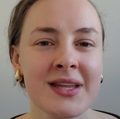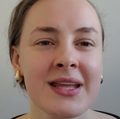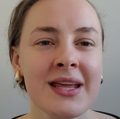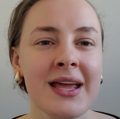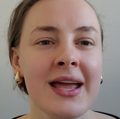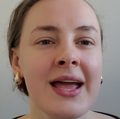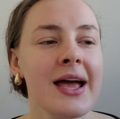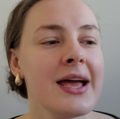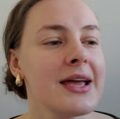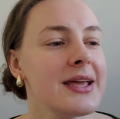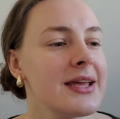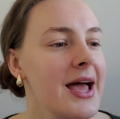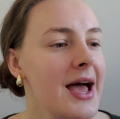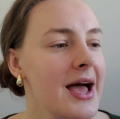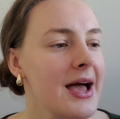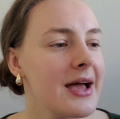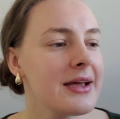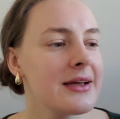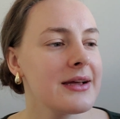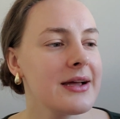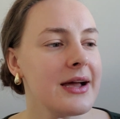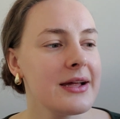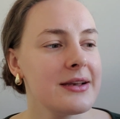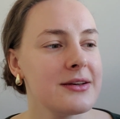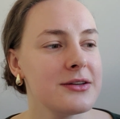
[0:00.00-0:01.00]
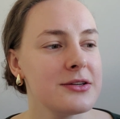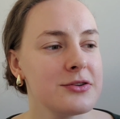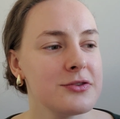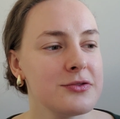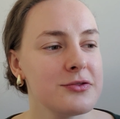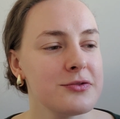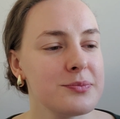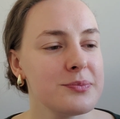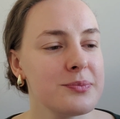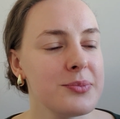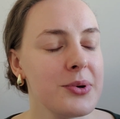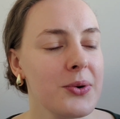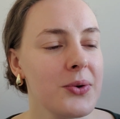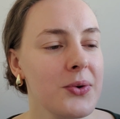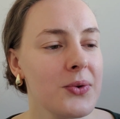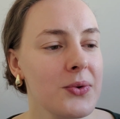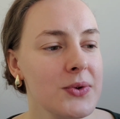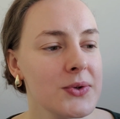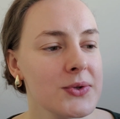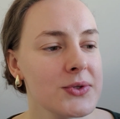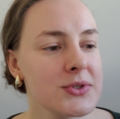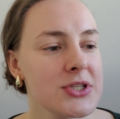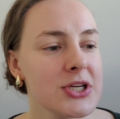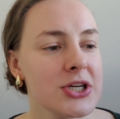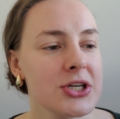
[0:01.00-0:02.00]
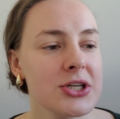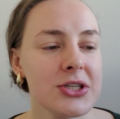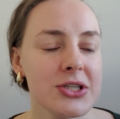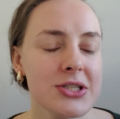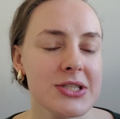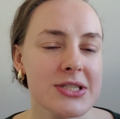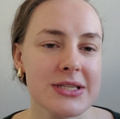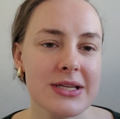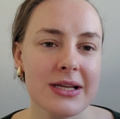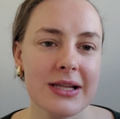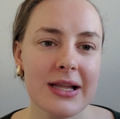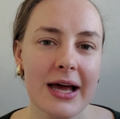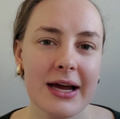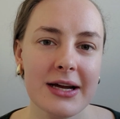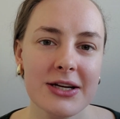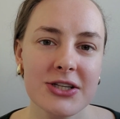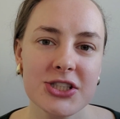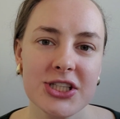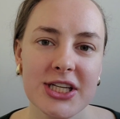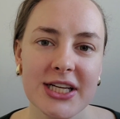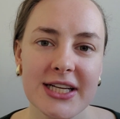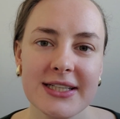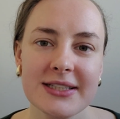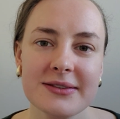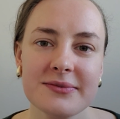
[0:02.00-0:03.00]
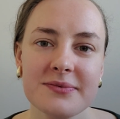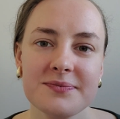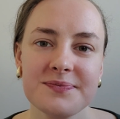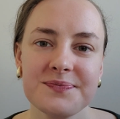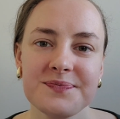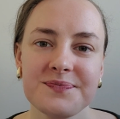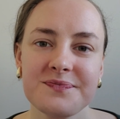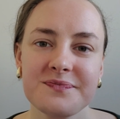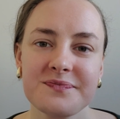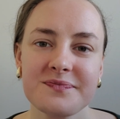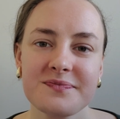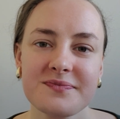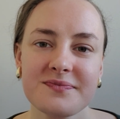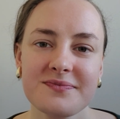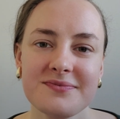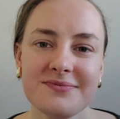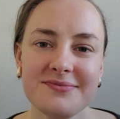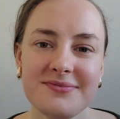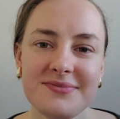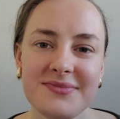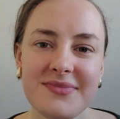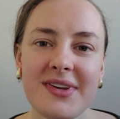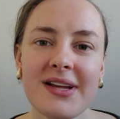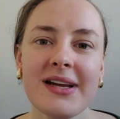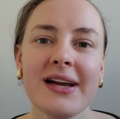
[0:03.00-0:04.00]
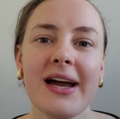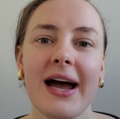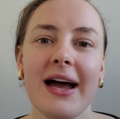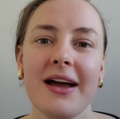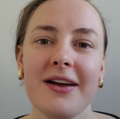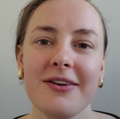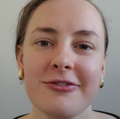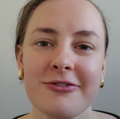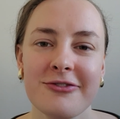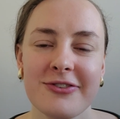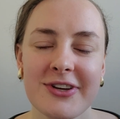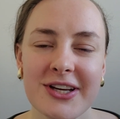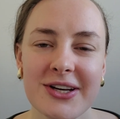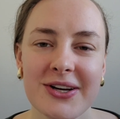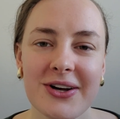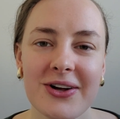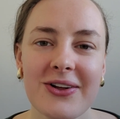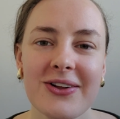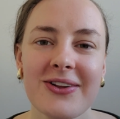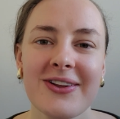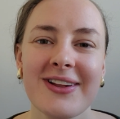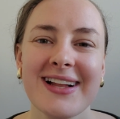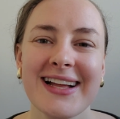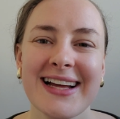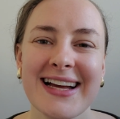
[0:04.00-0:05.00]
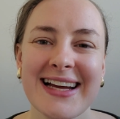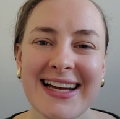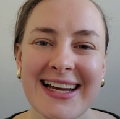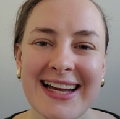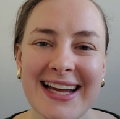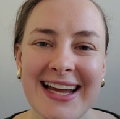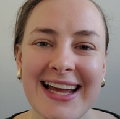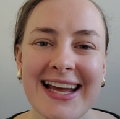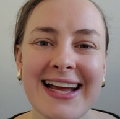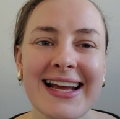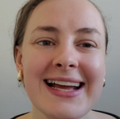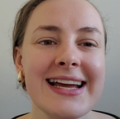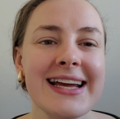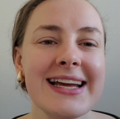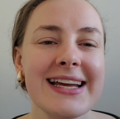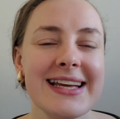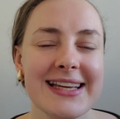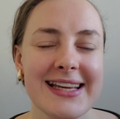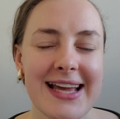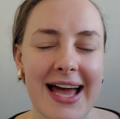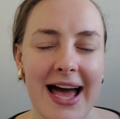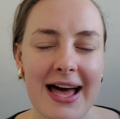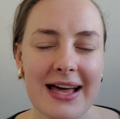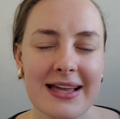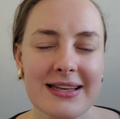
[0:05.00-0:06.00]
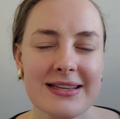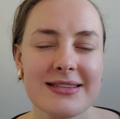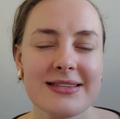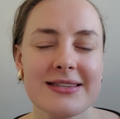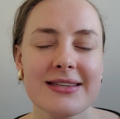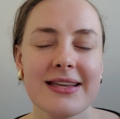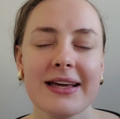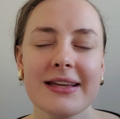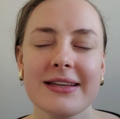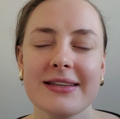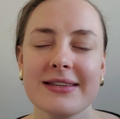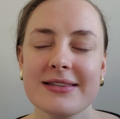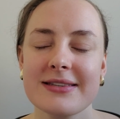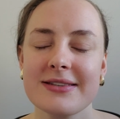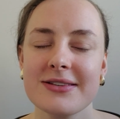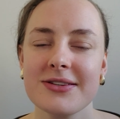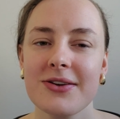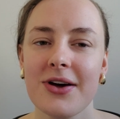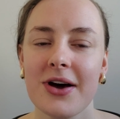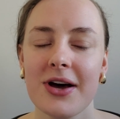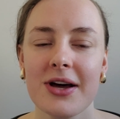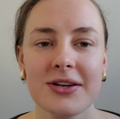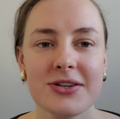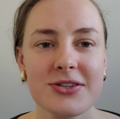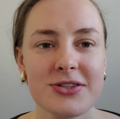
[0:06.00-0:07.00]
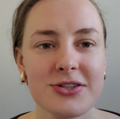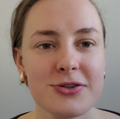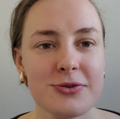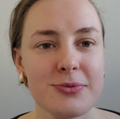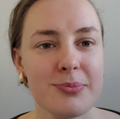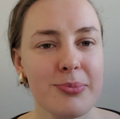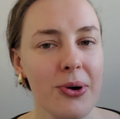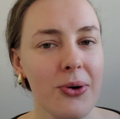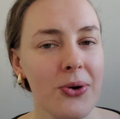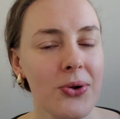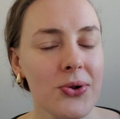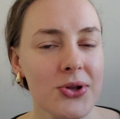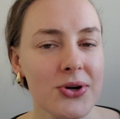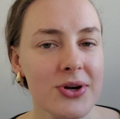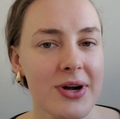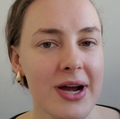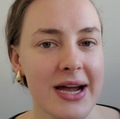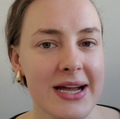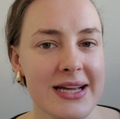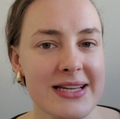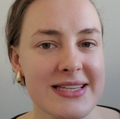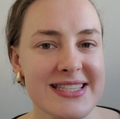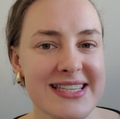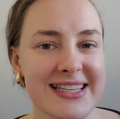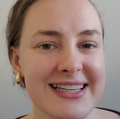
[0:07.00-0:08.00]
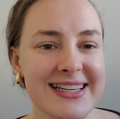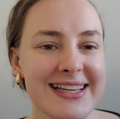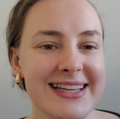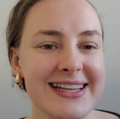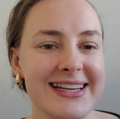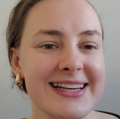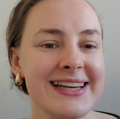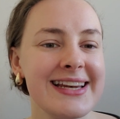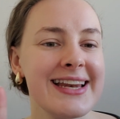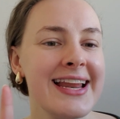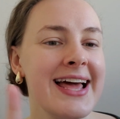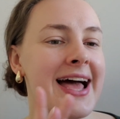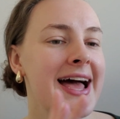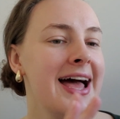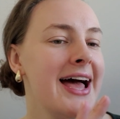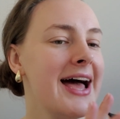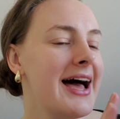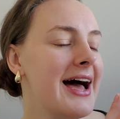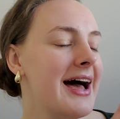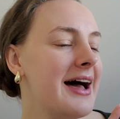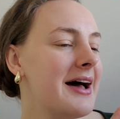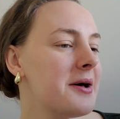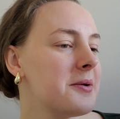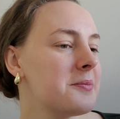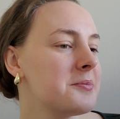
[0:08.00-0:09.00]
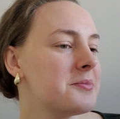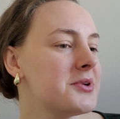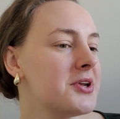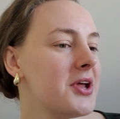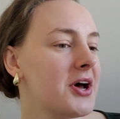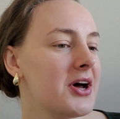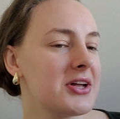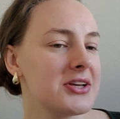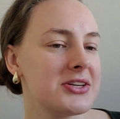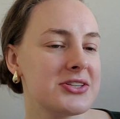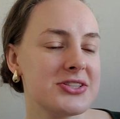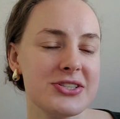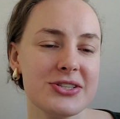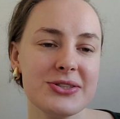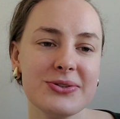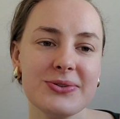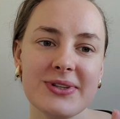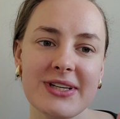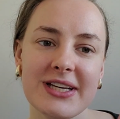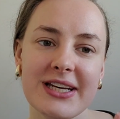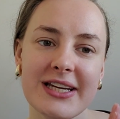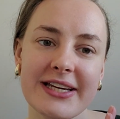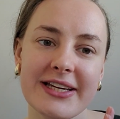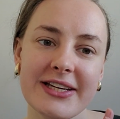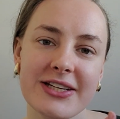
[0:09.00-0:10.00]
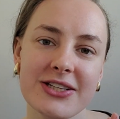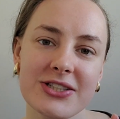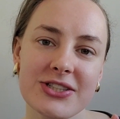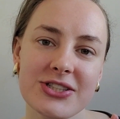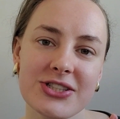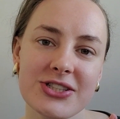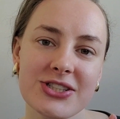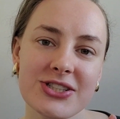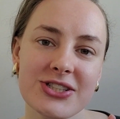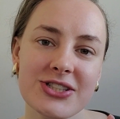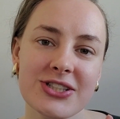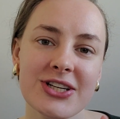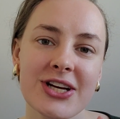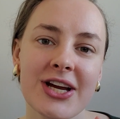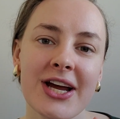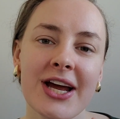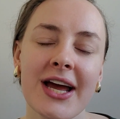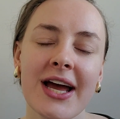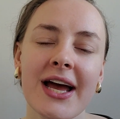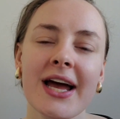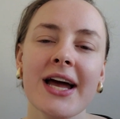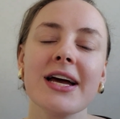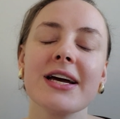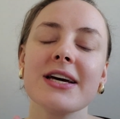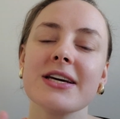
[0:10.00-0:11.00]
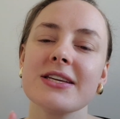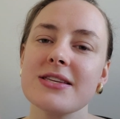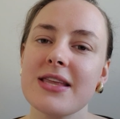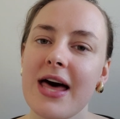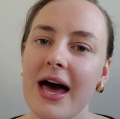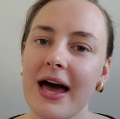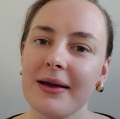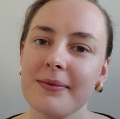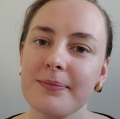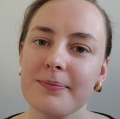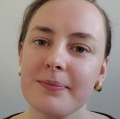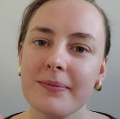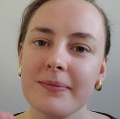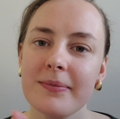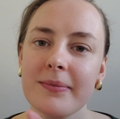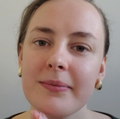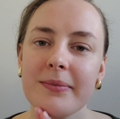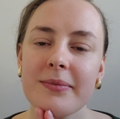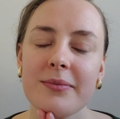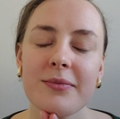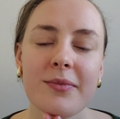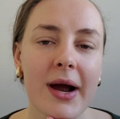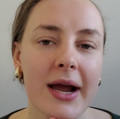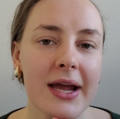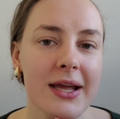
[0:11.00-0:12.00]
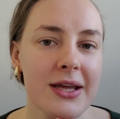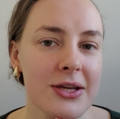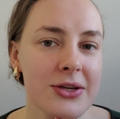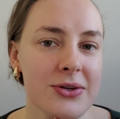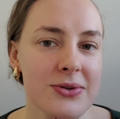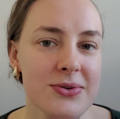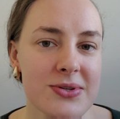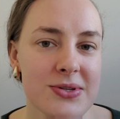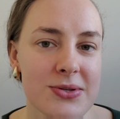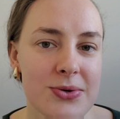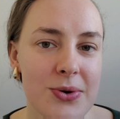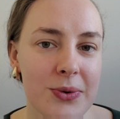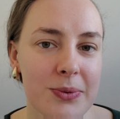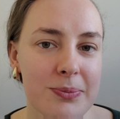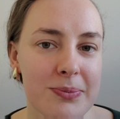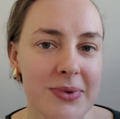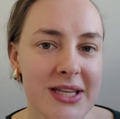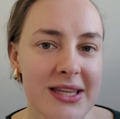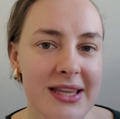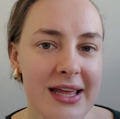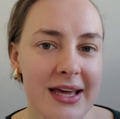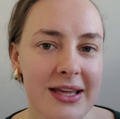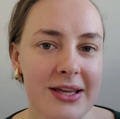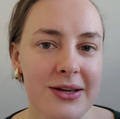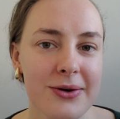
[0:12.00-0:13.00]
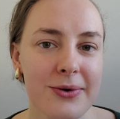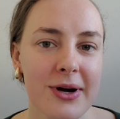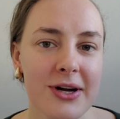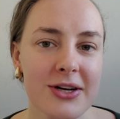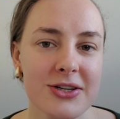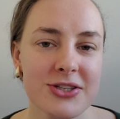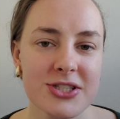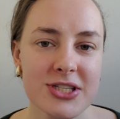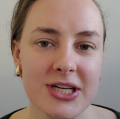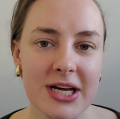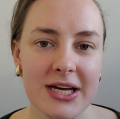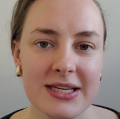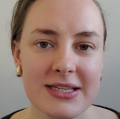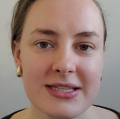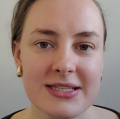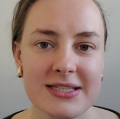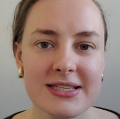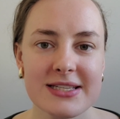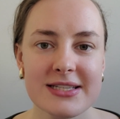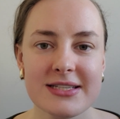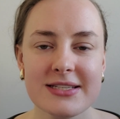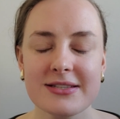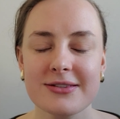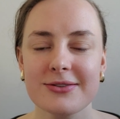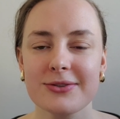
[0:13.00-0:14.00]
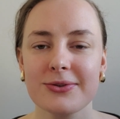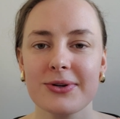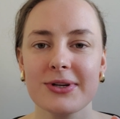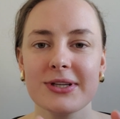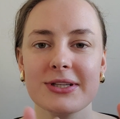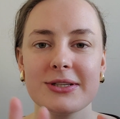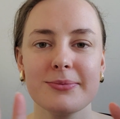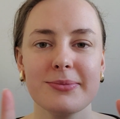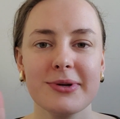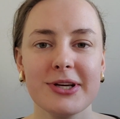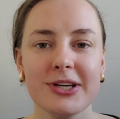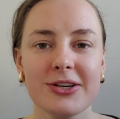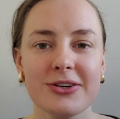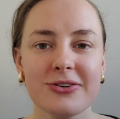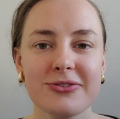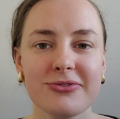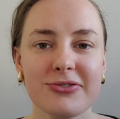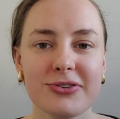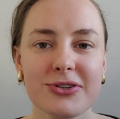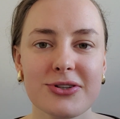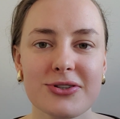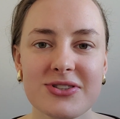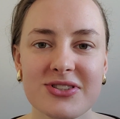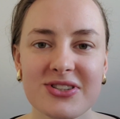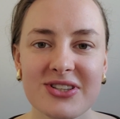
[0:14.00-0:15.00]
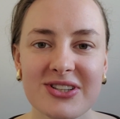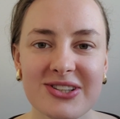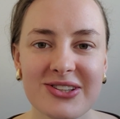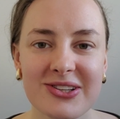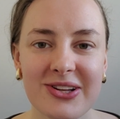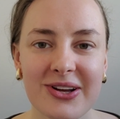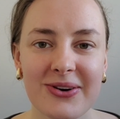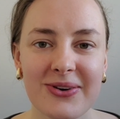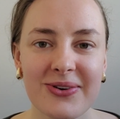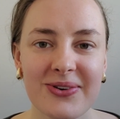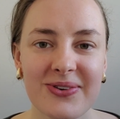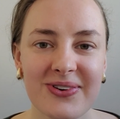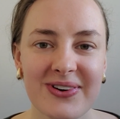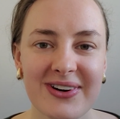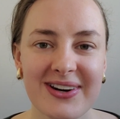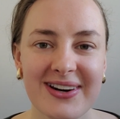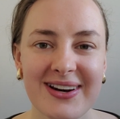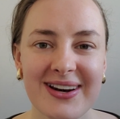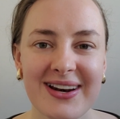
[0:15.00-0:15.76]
Yeah, I kind of pulled a good selection. I feel. Yes, that's not too polarizing, not too niche. Because right, you told me that this is going to be your first cologne.